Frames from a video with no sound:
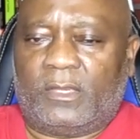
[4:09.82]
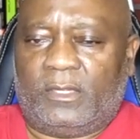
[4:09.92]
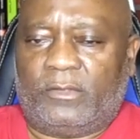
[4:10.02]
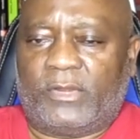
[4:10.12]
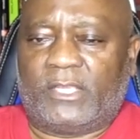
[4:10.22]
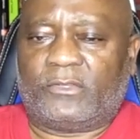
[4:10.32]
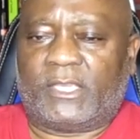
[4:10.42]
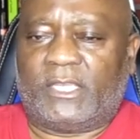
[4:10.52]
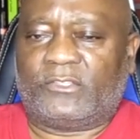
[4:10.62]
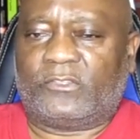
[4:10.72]
The right to
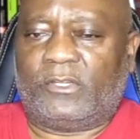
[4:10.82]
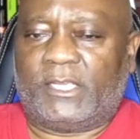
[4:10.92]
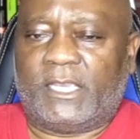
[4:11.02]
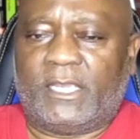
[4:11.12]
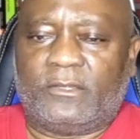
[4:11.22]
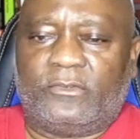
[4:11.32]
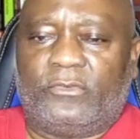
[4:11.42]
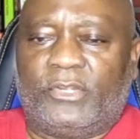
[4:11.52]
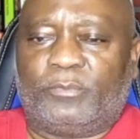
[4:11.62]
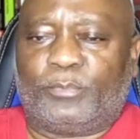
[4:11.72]
counsel again
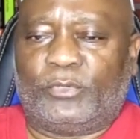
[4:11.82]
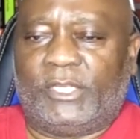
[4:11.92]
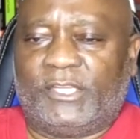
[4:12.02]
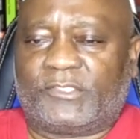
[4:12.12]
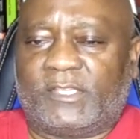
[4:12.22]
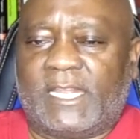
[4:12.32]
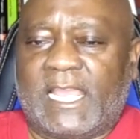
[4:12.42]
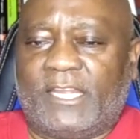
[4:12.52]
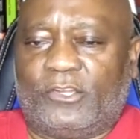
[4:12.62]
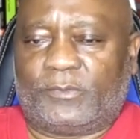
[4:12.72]
during police
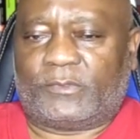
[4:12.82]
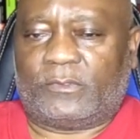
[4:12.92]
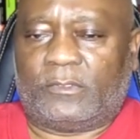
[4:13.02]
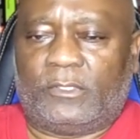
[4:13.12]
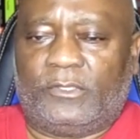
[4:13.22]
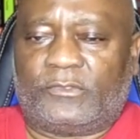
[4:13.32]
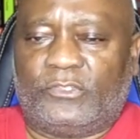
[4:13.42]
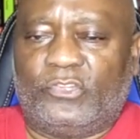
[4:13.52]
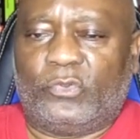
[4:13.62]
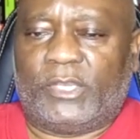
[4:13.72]
lineups is
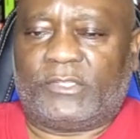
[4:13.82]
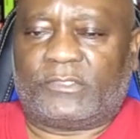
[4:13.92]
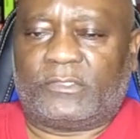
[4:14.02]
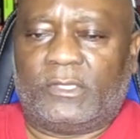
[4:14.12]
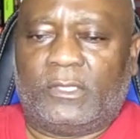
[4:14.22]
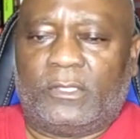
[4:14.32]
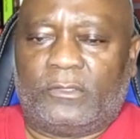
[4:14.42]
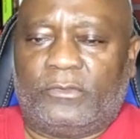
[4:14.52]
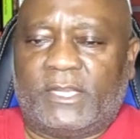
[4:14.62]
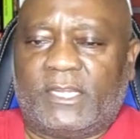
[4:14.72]

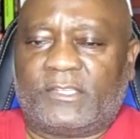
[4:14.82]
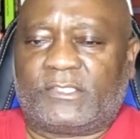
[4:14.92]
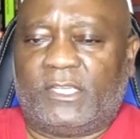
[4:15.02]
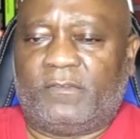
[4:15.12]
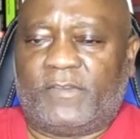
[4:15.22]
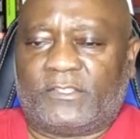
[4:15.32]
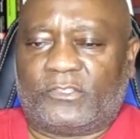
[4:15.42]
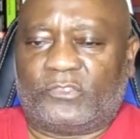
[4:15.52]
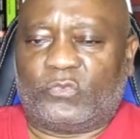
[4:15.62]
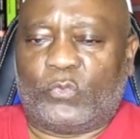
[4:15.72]
United States
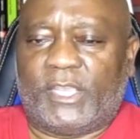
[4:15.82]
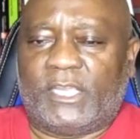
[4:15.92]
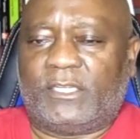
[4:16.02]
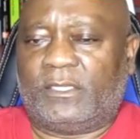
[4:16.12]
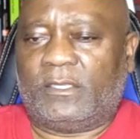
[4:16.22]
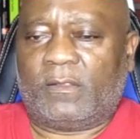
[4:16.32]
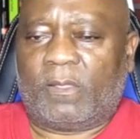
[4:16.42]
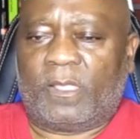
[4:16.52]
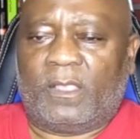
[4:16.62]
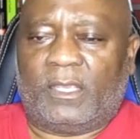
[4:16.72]
versus Wade
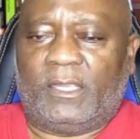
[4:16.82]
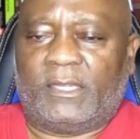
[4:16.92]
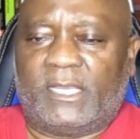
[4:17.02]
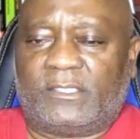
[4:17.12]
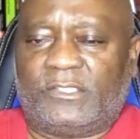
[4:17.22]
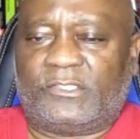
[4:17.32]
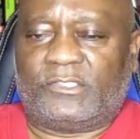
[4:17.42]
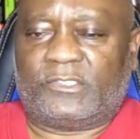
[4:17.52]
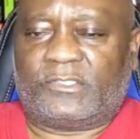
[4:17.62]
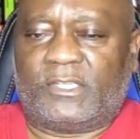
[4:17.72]
in
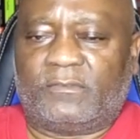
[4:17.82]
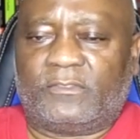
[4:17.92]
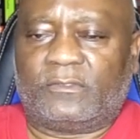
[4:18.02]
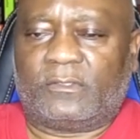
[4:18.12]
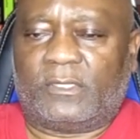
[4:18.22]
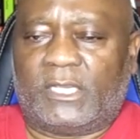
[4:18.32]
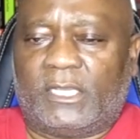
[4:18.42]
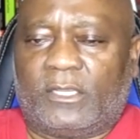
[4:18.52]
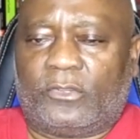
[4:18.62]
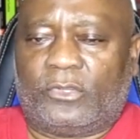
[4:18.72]
1967
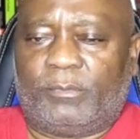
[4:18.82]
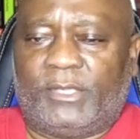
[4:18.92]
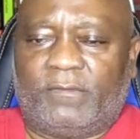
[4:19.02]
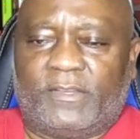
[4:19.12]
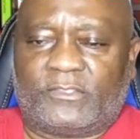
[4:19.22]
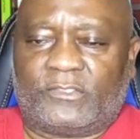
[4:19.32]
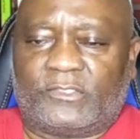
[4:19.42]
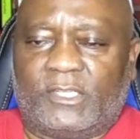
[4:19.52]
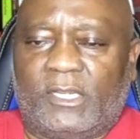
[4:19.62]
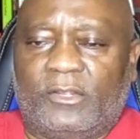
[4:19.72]
and Corby
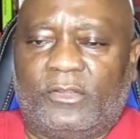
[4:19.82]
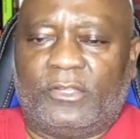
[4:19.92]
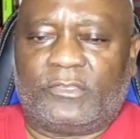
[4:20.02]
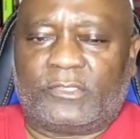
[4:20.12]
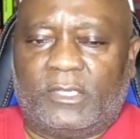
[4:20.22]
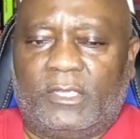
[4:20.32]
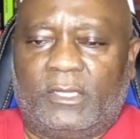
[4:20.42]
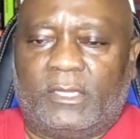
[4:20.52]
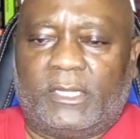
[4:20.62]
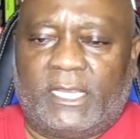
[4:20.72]
versus Illinois in